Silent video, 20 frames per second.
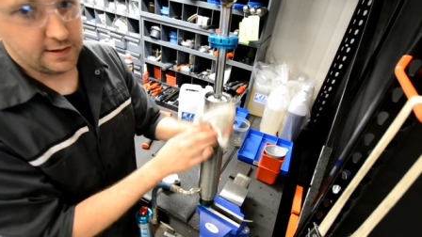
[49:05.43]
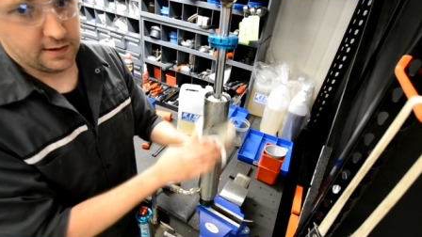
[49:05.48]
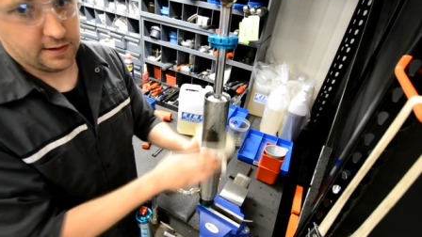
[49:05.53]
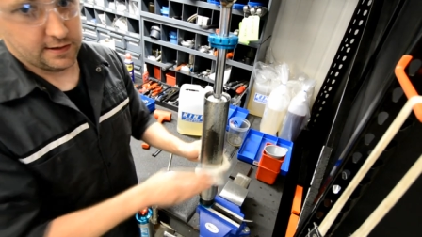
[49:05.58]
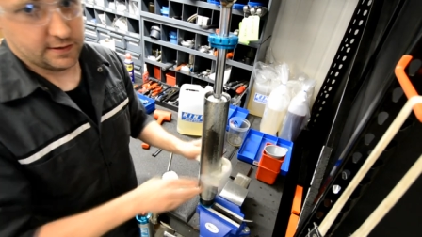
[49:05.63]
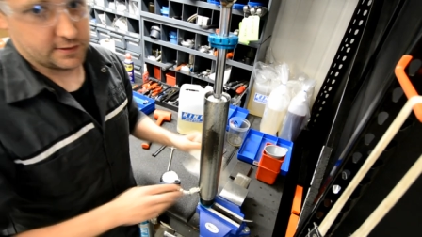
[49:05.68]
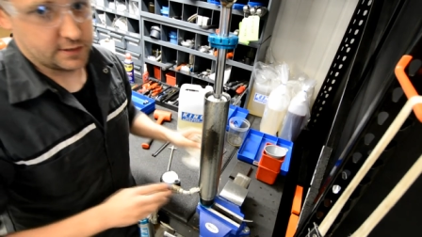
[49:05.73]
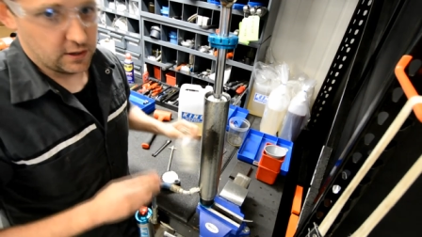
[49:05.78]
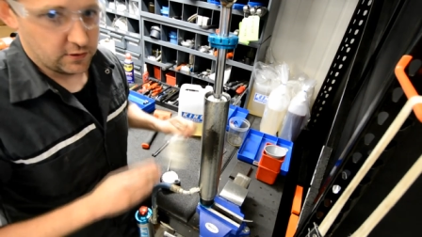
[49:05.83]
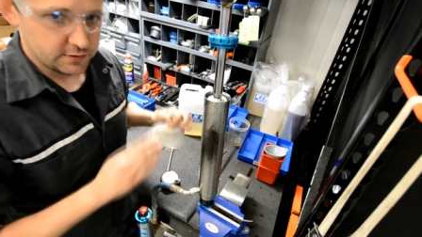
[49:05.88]

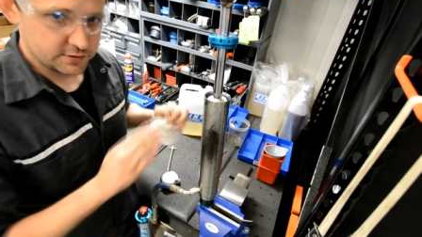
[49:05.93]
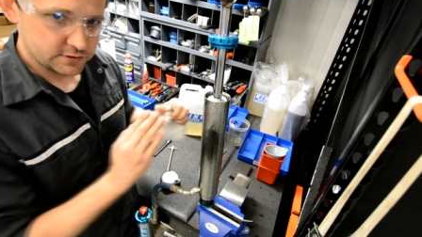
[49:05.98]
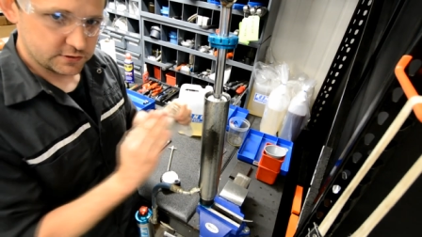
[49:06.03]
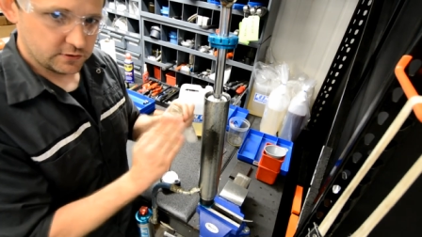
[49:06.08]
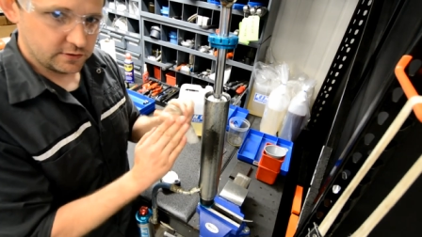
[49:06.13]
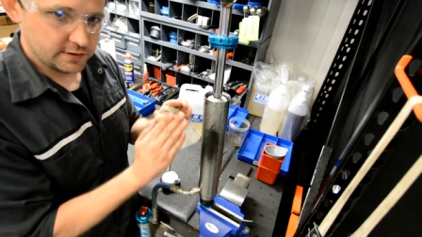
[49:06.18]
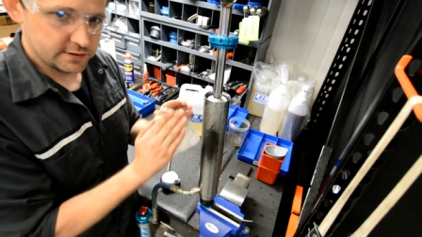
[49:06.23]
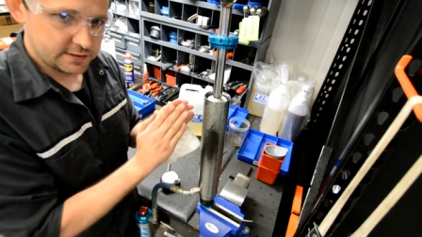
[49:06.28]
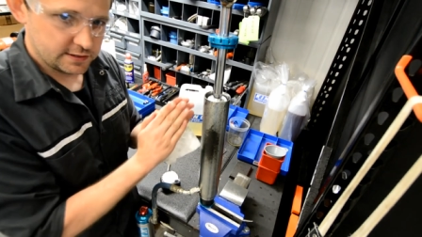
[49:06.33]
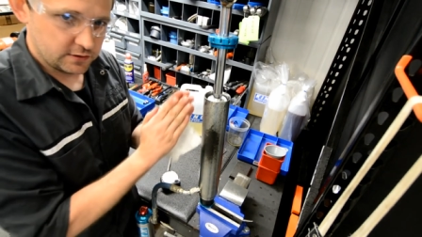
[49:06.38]
So as
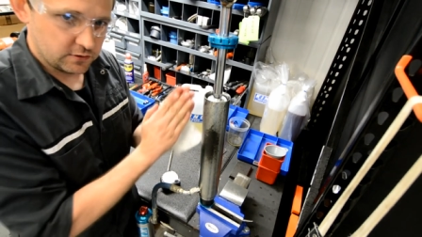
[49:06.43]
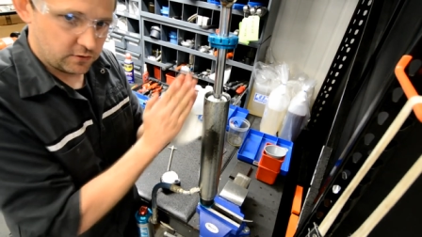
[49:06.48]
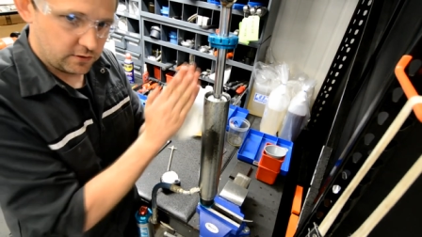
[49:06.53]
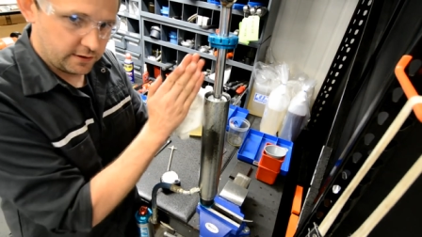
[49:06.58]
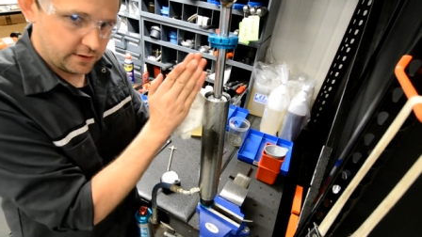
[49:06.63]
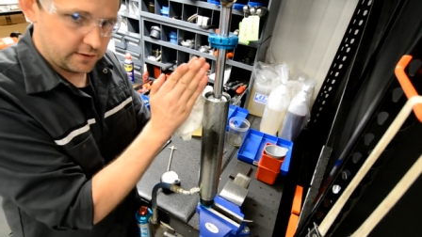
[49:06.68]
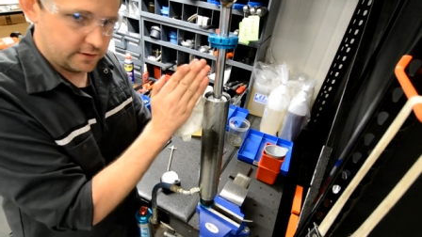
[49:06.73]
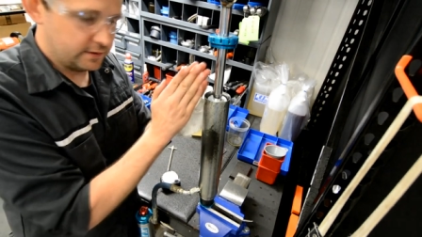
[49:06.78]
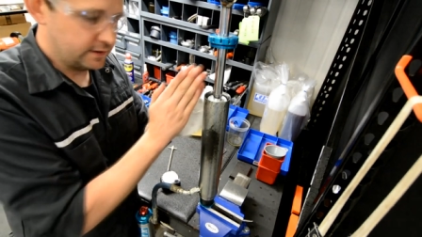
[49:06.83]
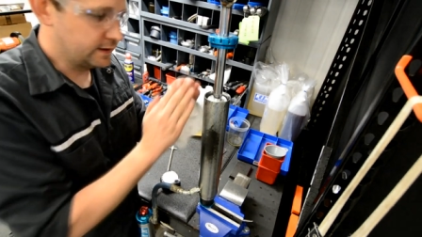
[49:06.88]
soon as the
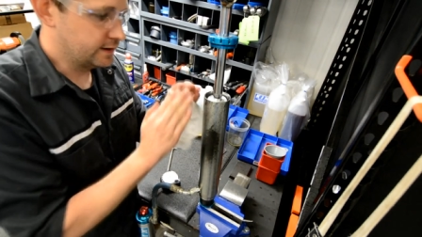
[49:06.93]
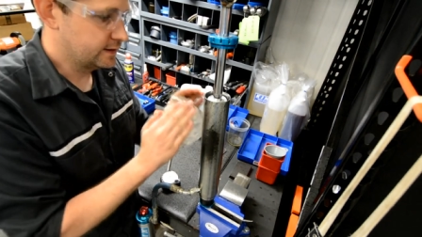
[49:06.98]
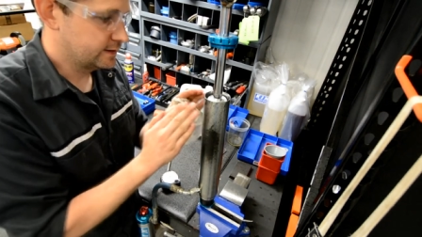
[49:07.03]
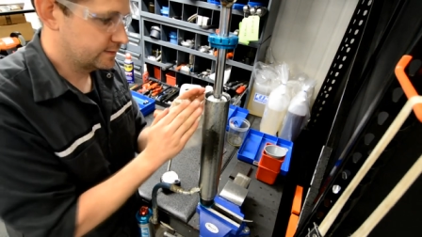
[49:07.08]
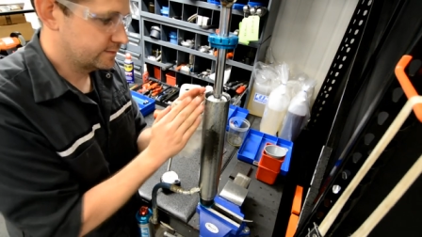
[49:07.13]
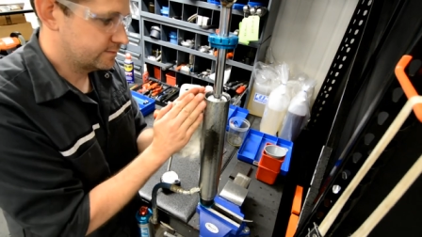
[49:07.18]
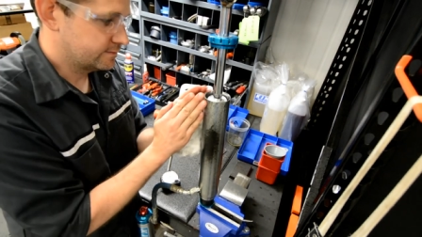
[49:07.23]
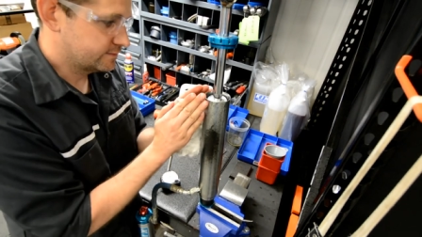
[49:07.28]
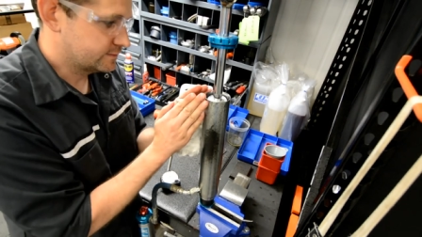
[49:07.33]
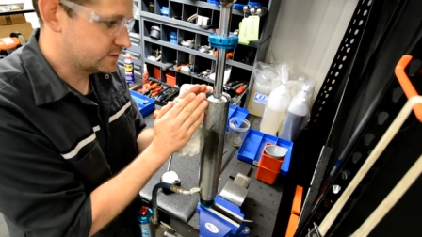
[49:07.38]
oil
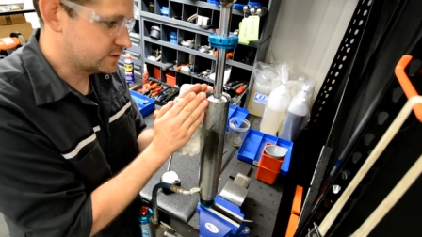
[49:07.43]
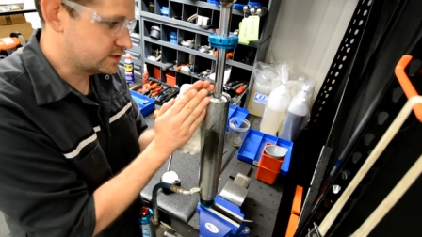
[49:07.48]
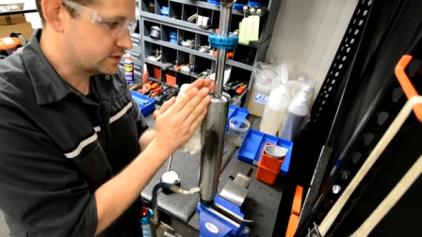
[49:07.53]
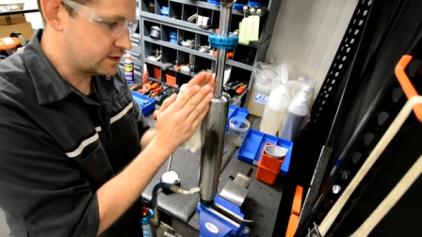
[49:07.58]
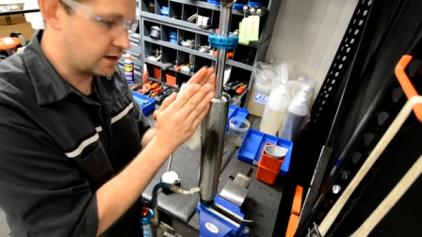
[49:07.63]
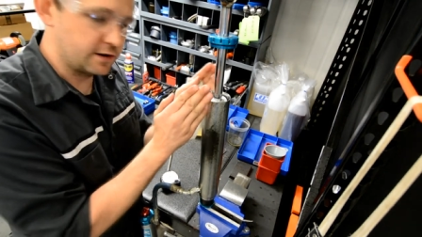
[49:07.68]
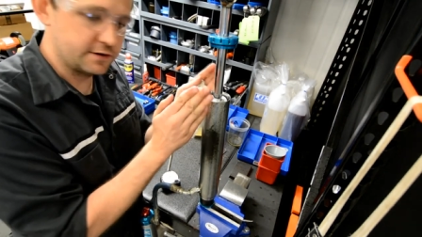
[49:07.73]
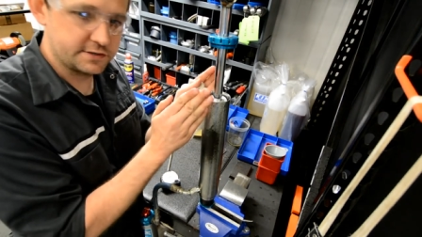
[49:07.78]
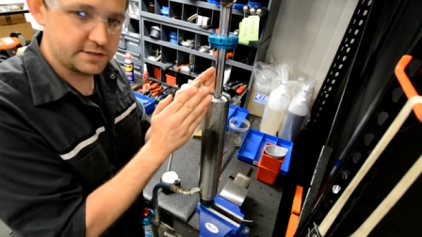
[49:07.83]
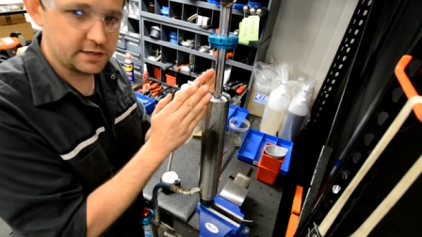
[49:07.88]

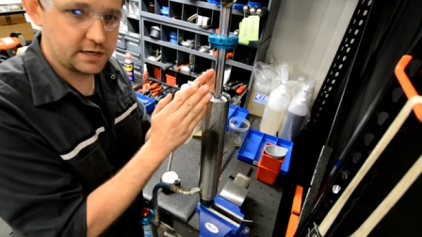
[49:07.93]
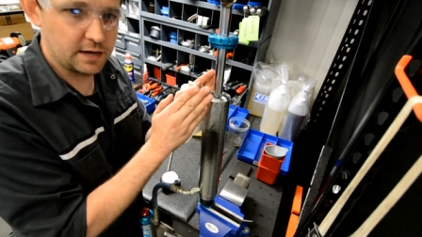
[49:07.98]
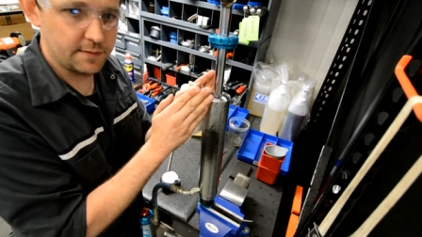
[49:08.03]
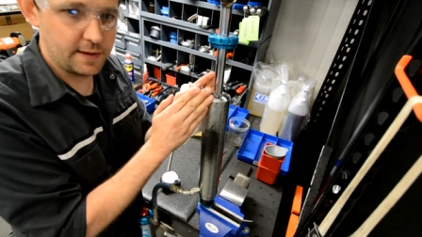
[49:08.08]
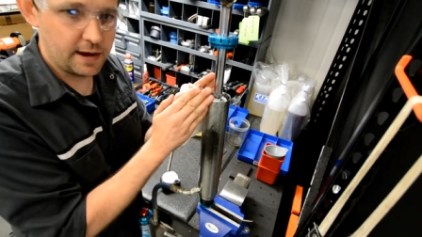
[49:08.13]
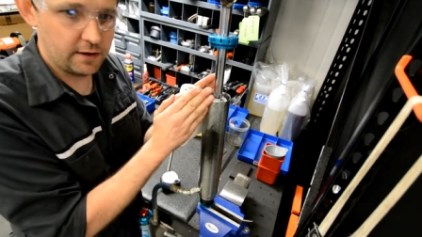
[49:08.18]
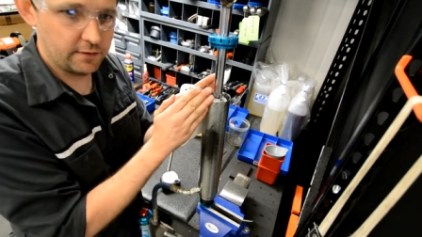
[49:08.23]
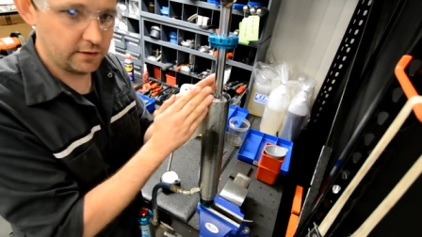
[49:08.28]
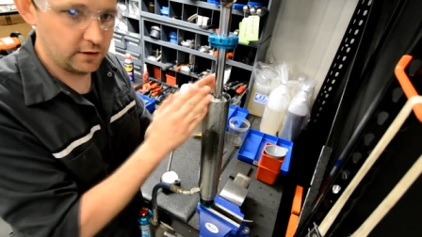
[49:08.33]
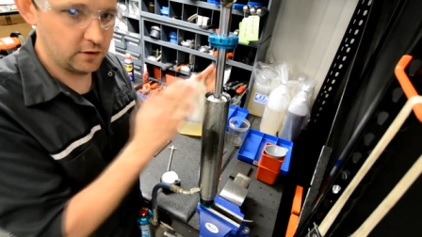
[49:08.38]
starts to come
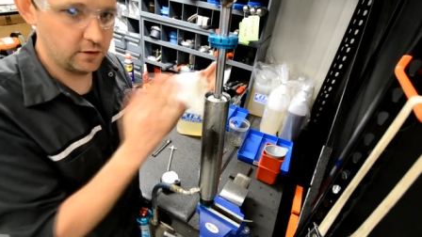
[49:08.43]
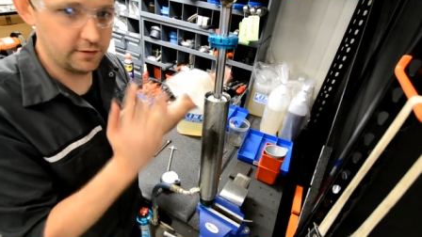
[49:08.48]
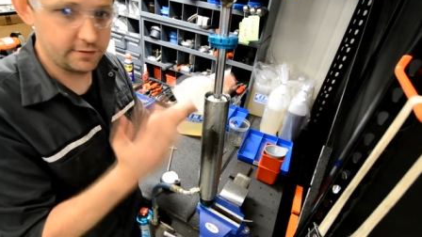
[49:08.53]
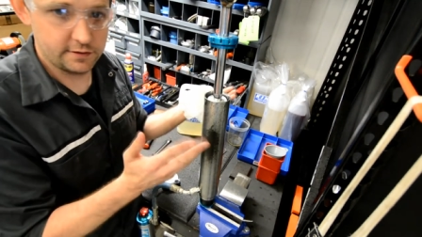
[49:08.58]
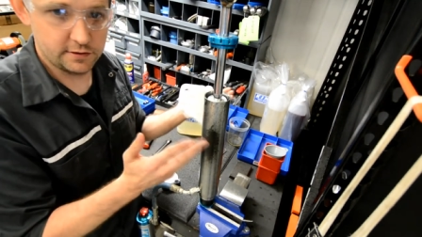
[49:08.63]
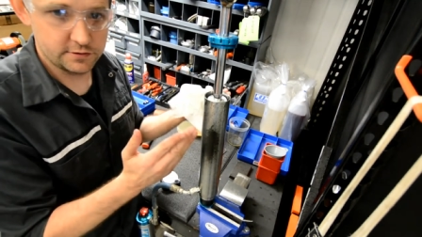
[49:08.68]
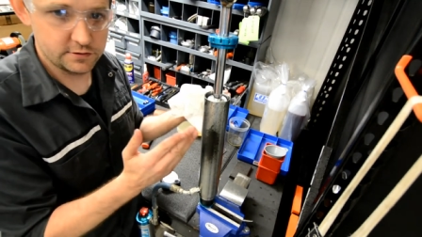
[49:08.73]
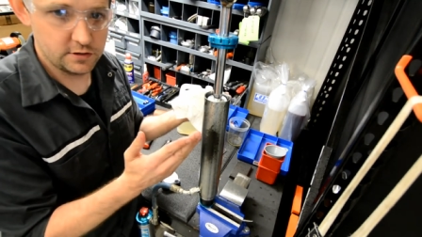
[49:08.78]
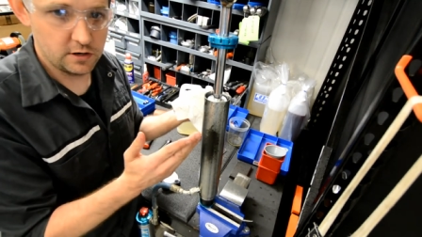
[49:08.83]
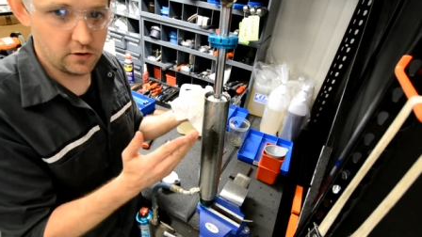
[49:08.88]
out, you know that
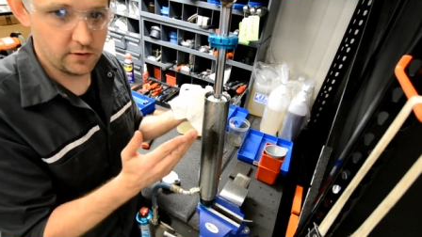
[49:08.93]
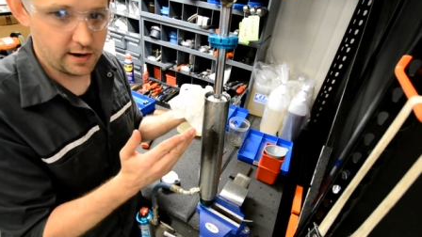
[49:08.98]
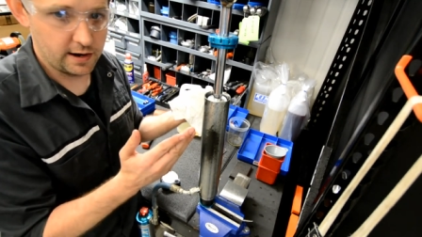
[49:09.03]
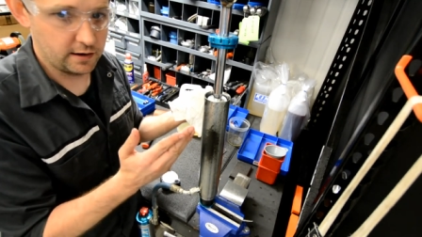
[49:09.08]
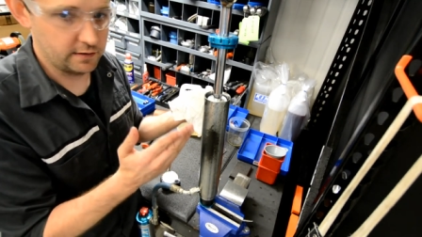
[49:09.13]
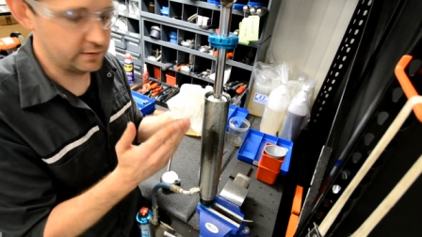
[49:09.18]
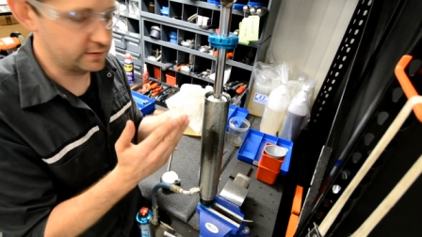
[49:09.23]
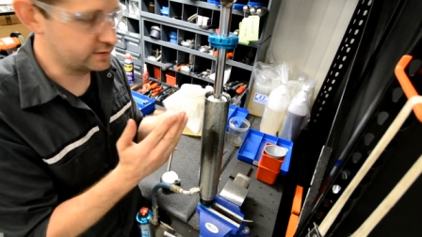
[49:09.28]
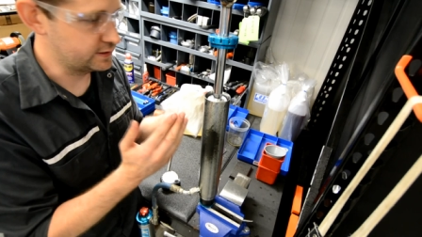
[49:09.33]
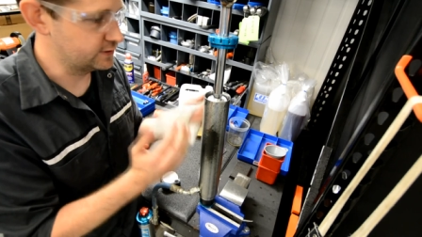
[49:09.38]
there's no air
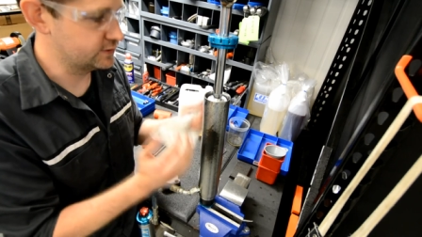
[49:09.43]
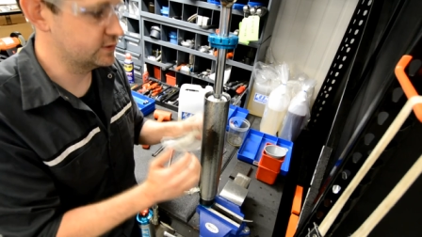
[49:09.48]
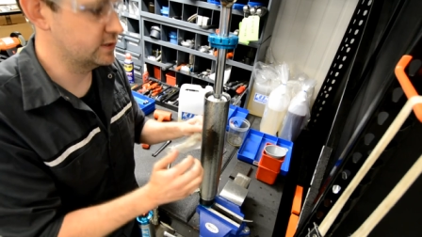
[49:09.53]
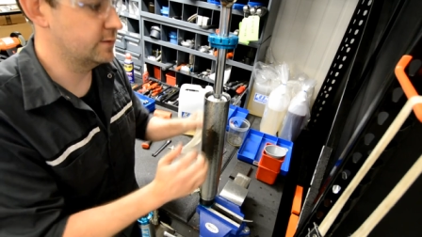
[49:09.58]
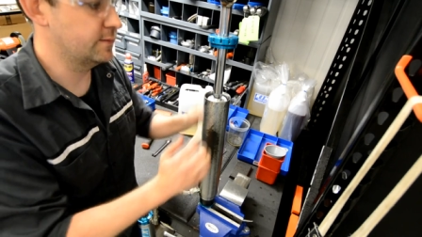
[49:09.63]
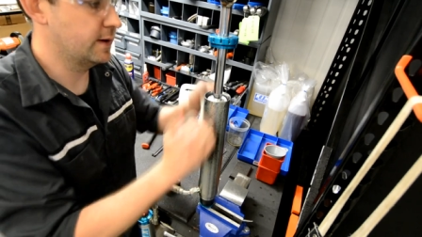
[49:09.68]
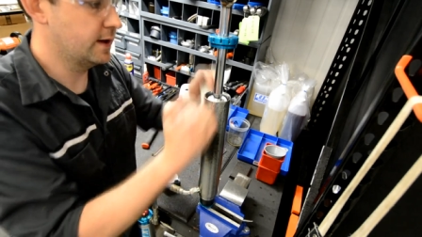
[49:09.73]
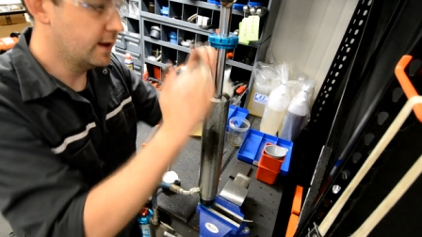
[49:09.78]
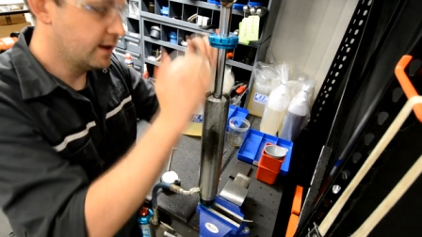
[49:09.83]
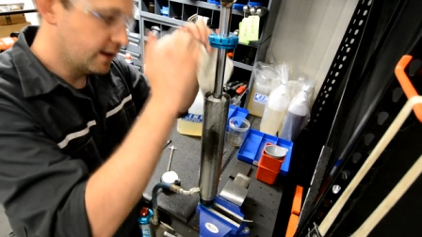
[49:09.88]
in the
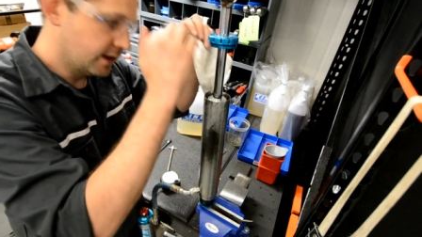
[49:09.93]
system.